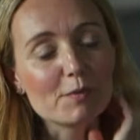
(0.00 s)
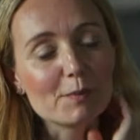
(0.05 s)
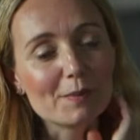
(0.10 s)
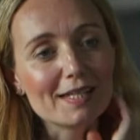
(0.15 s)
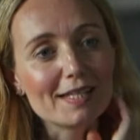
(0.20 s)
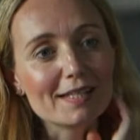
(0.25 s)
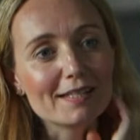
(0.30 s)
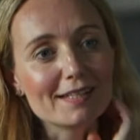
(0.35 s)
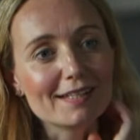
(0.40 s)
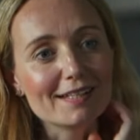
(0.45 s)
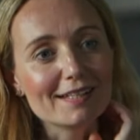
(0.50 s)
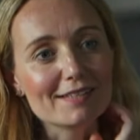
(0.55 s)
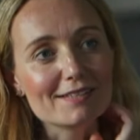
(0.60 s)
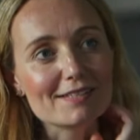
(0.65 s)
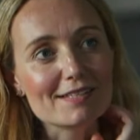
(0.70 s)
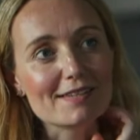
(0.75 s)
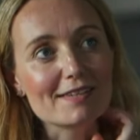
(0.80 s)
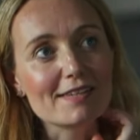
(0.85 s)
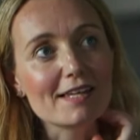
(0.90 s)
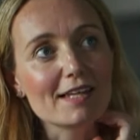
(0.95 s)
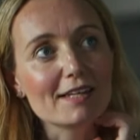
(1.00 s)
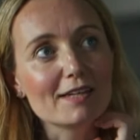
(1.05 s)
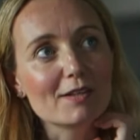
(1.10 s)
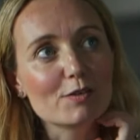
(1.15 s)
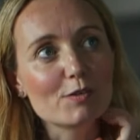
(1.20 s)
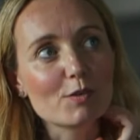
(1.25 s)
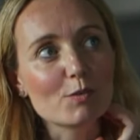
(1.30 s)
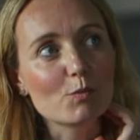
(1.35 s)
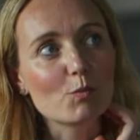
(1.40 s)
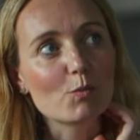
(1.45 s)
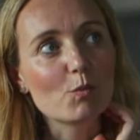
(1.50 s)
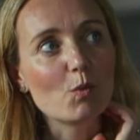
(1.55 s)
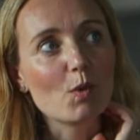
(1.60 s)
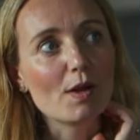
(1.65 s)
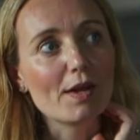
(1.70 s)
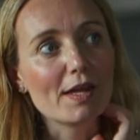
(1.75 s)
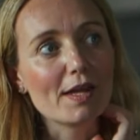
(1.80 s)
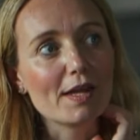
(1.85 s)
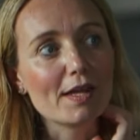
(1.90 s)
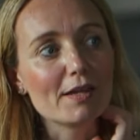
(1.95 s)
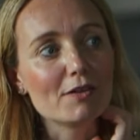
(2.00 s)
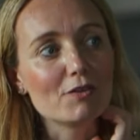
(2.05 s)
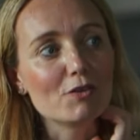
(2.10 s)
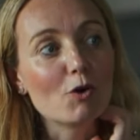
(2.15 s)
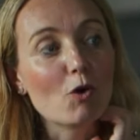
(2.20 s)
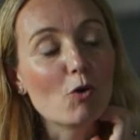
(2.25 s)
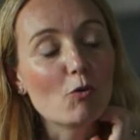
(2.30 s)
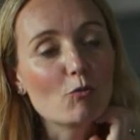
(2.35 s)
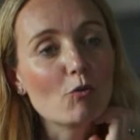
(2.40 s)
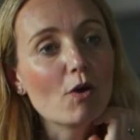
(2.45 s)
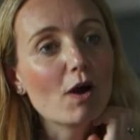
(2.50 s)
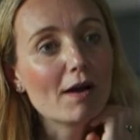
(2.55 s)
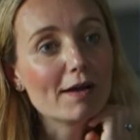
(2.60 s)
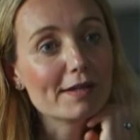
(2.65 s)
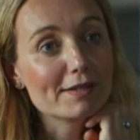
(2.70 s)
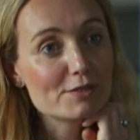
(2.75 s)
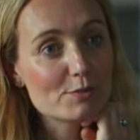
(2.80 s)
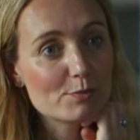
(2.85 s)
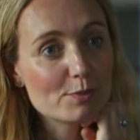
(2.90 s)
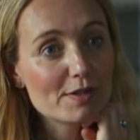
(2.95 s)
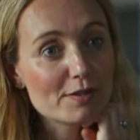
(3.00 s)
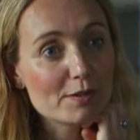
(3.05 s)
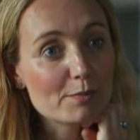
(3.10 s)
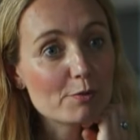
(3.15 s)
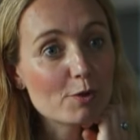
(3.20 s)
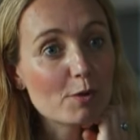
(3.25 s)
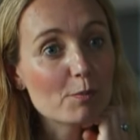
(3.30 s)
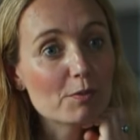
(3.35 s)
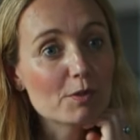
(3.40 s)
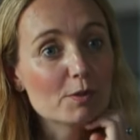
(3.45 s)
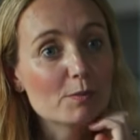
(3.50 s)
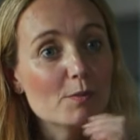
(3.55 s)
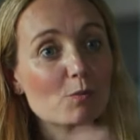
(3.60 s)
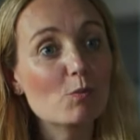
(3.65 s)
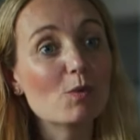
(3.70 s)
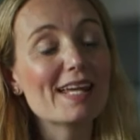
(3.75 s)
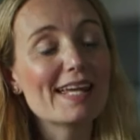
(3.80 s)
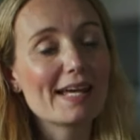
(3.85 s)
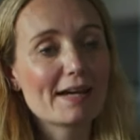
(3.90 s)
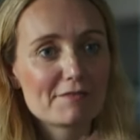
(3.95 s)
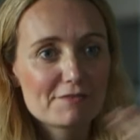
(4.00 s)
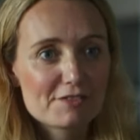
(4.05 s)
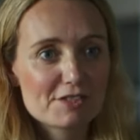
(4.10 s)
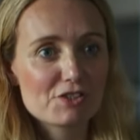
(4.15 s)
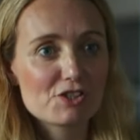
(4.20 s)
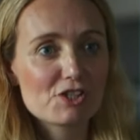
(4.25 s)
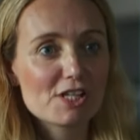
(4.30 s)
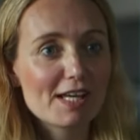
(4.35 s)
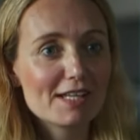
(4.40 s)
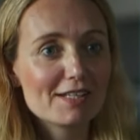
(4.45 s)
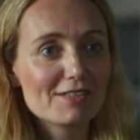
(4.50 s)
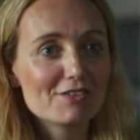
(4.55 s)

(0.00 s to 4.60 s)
the beginning to think that we're not right, we're the problem. Yes. We have to change.